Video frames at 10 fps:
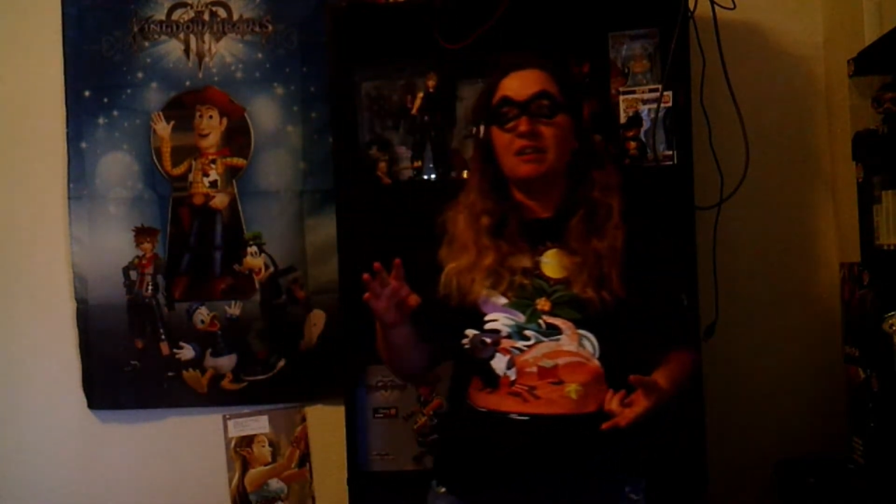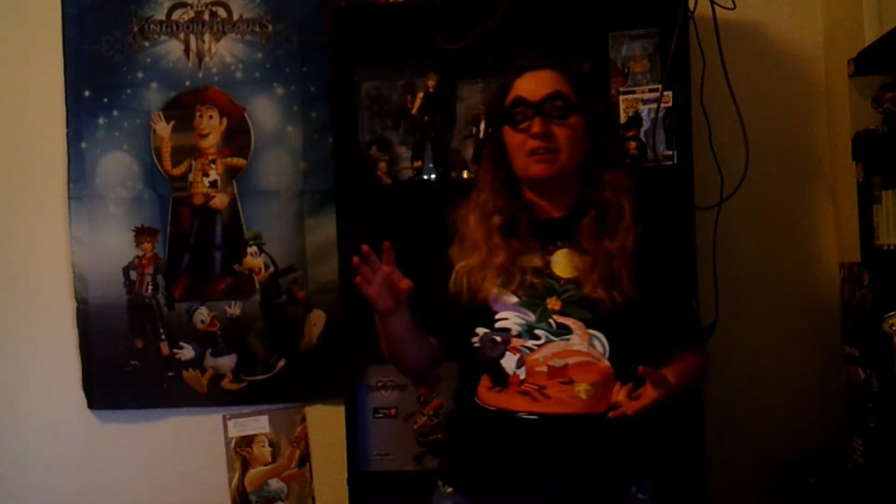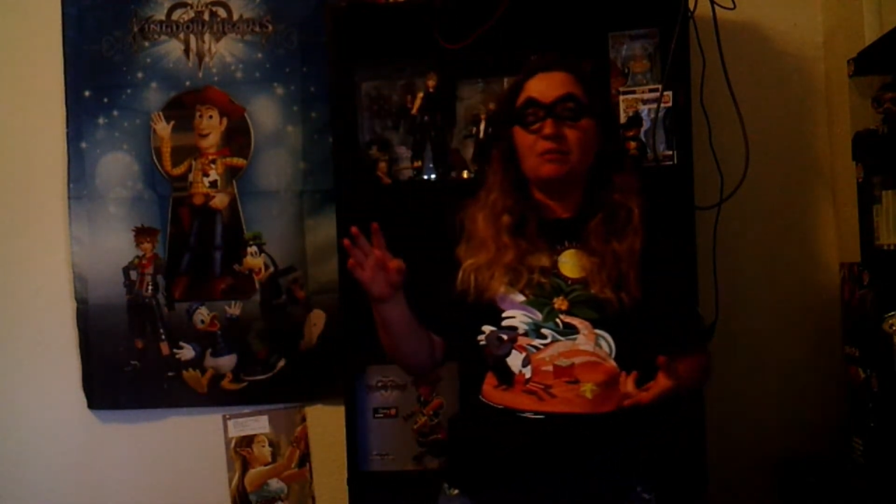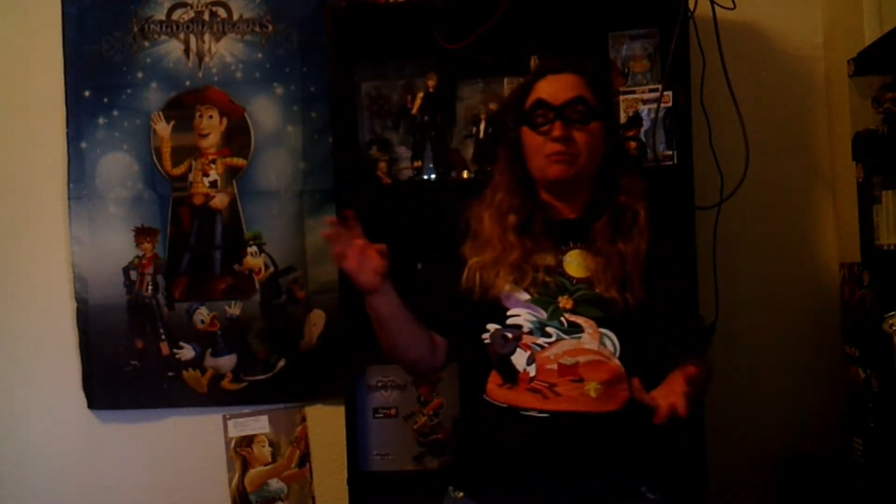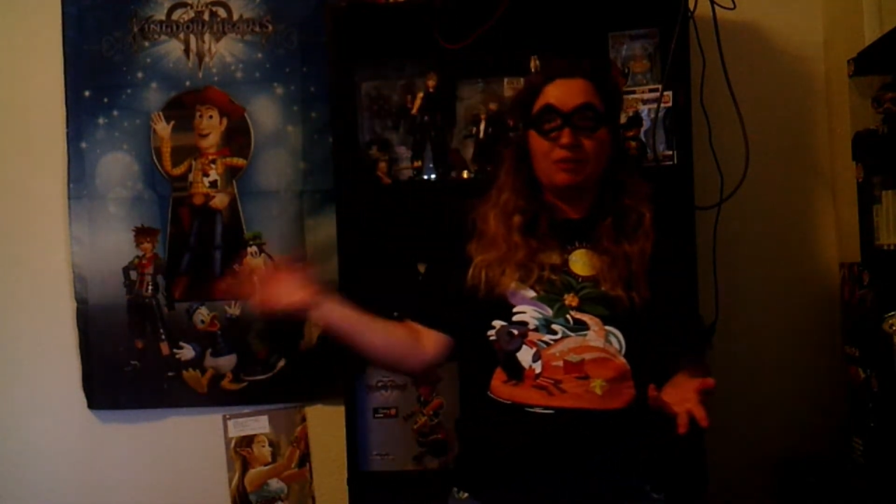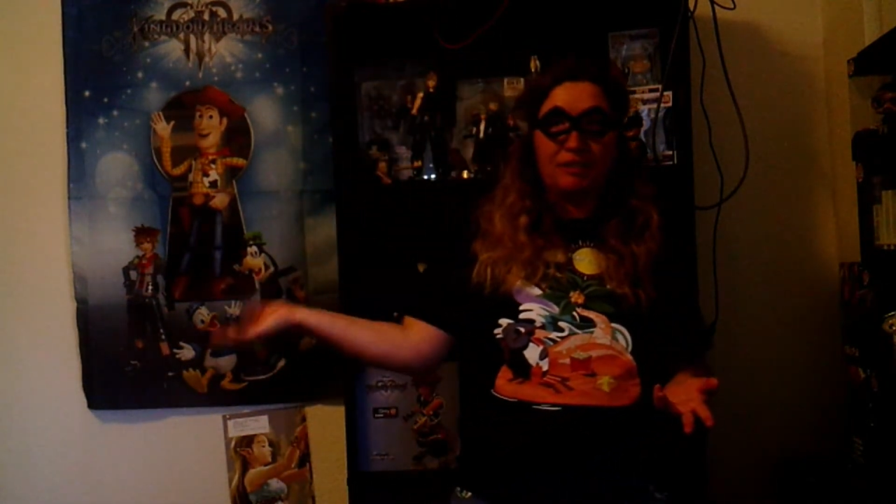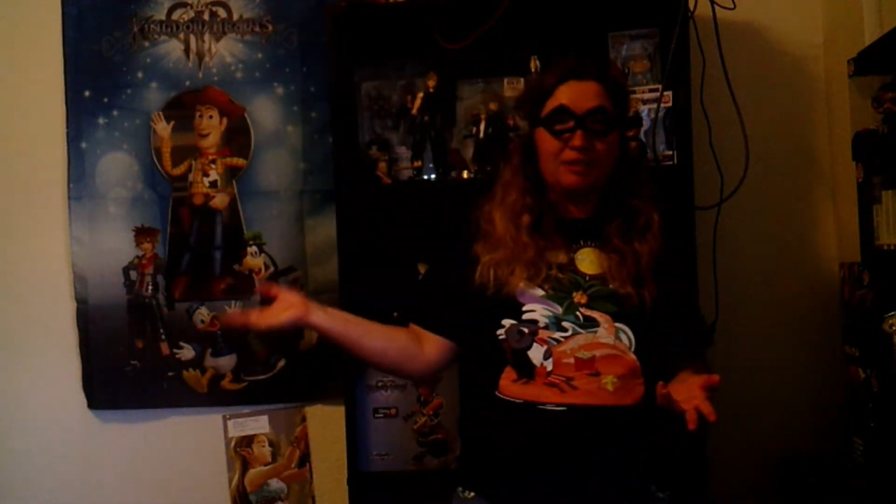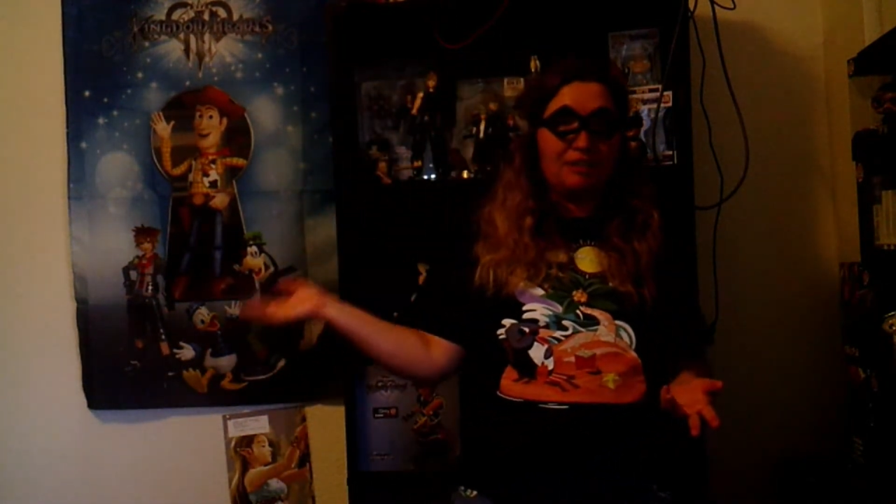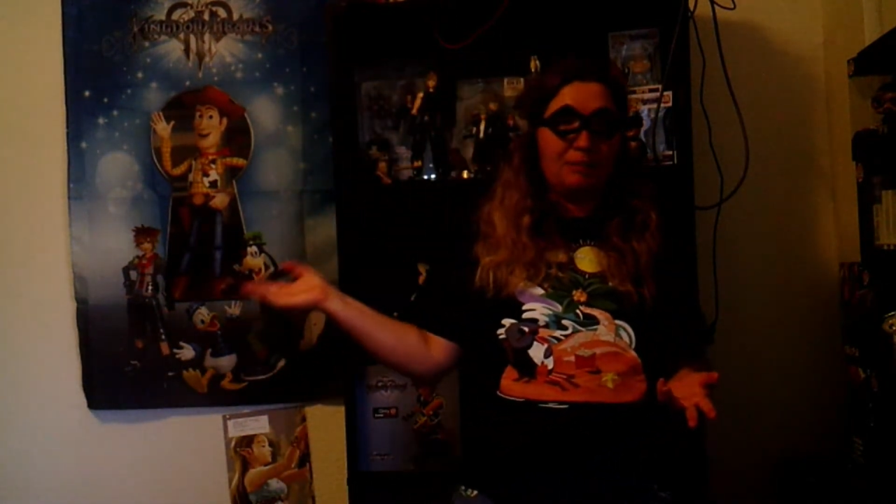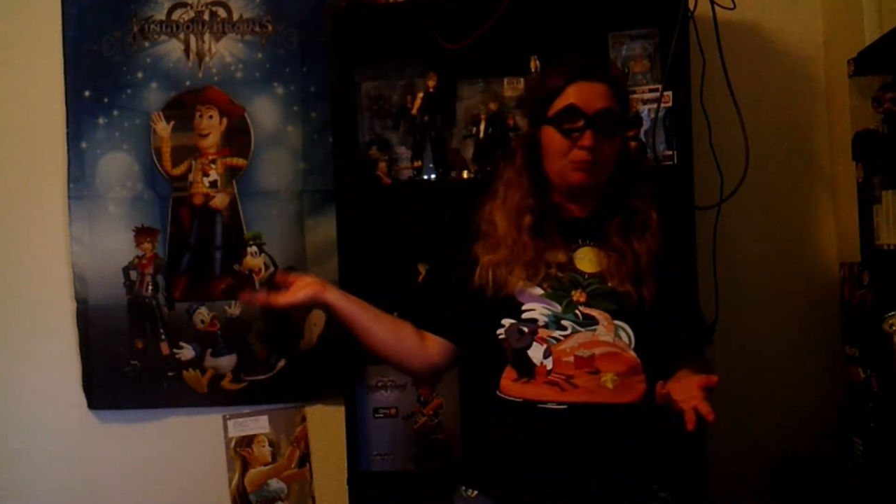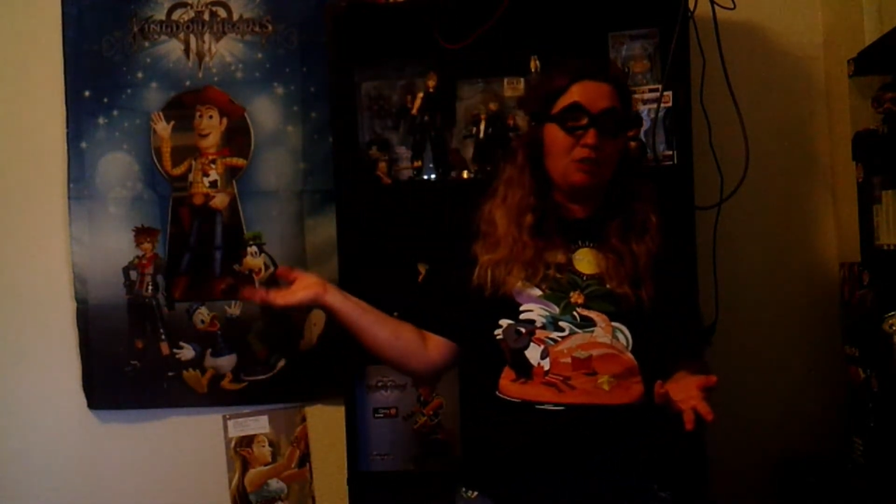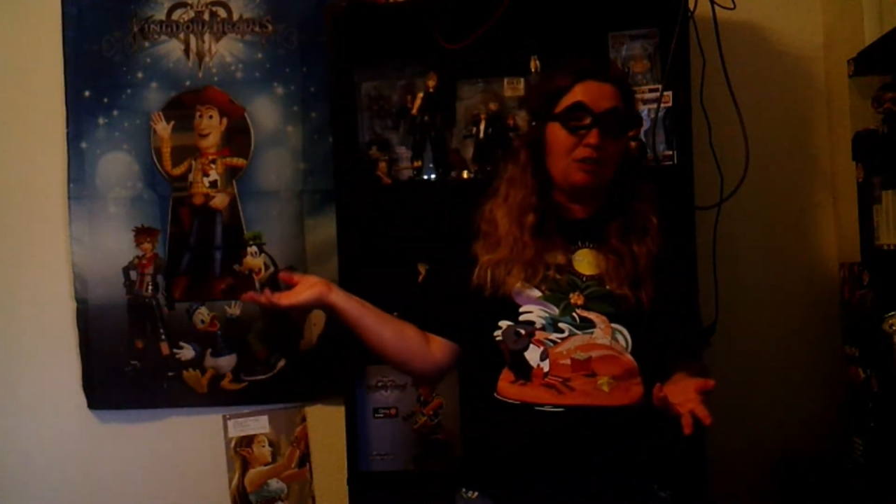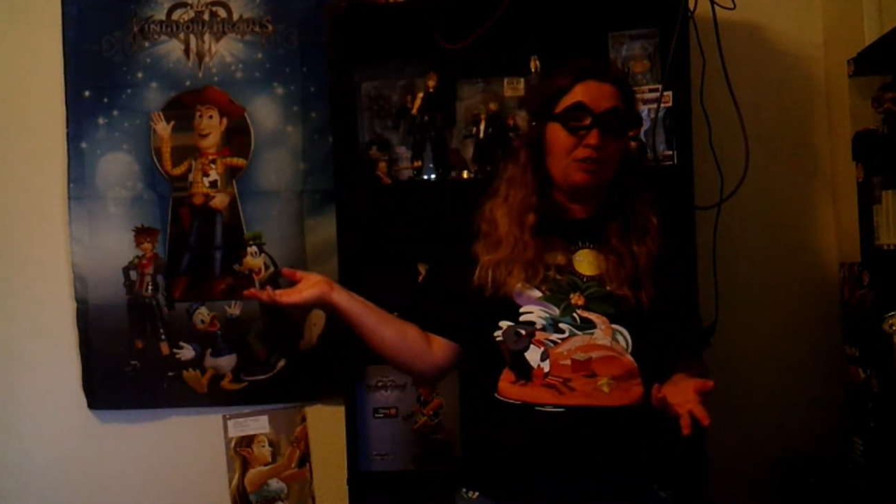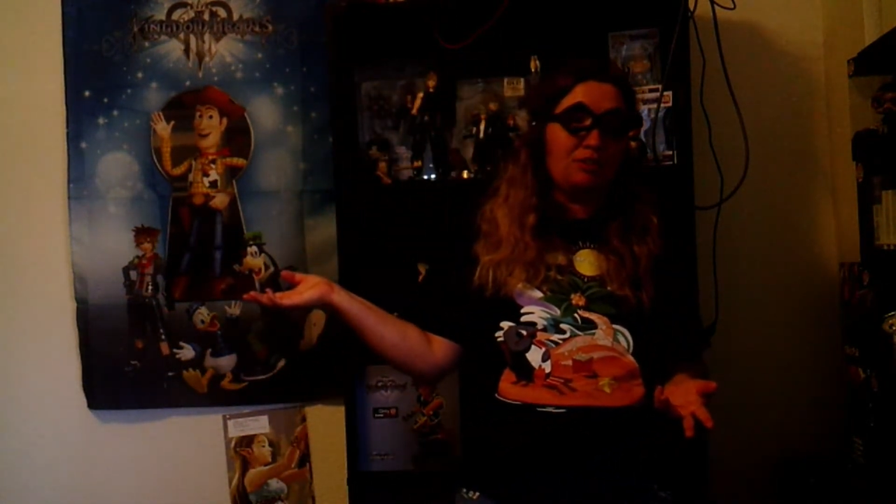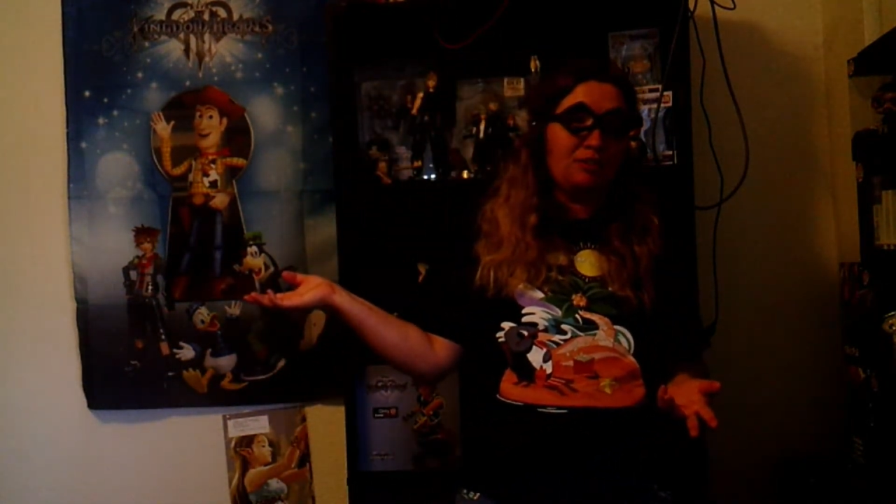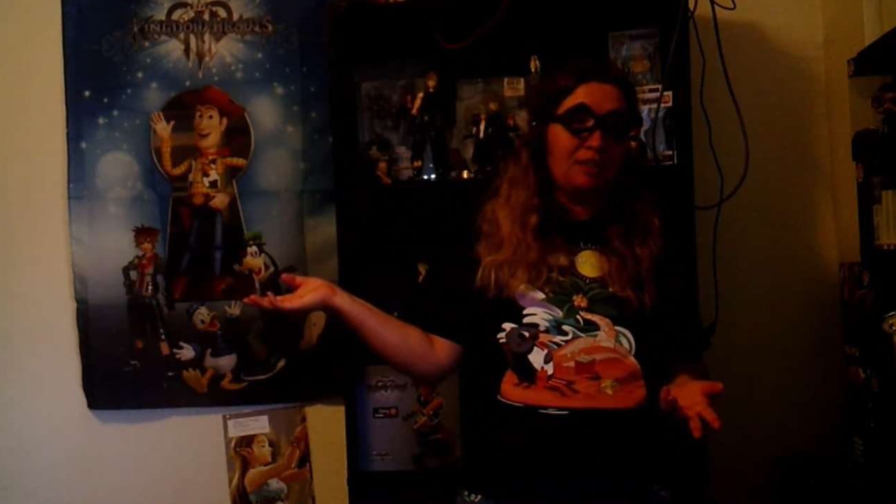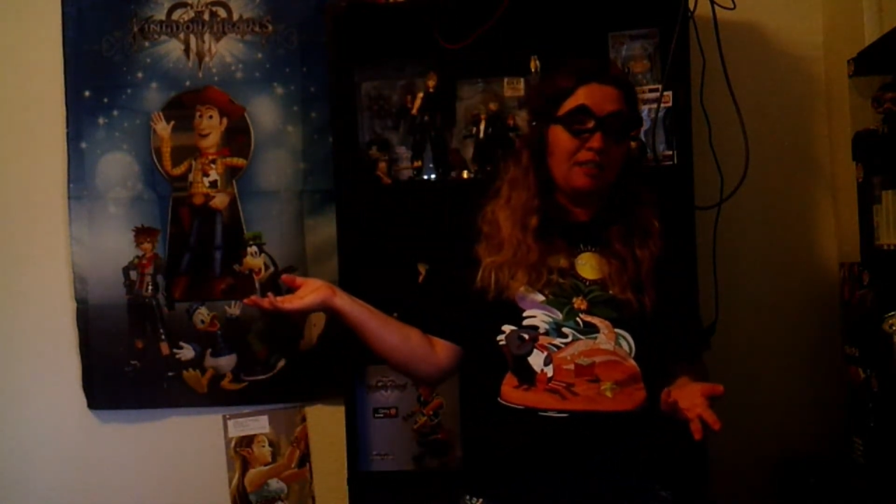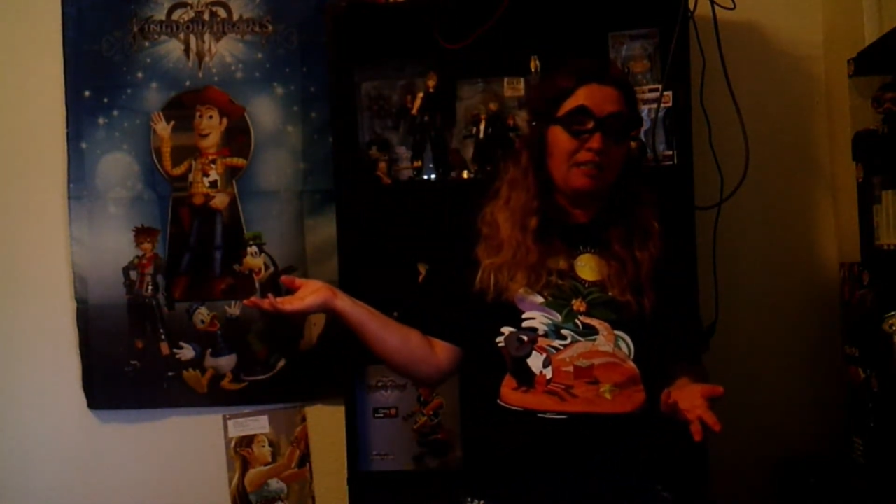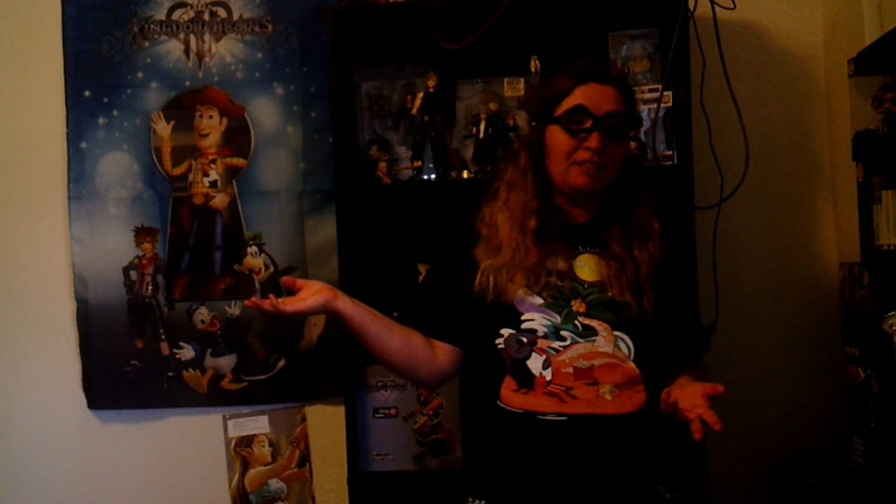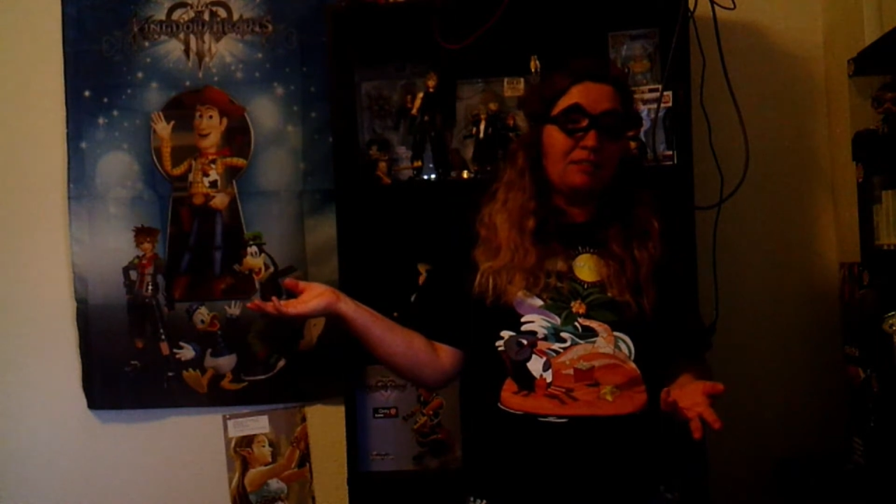where his daughter died.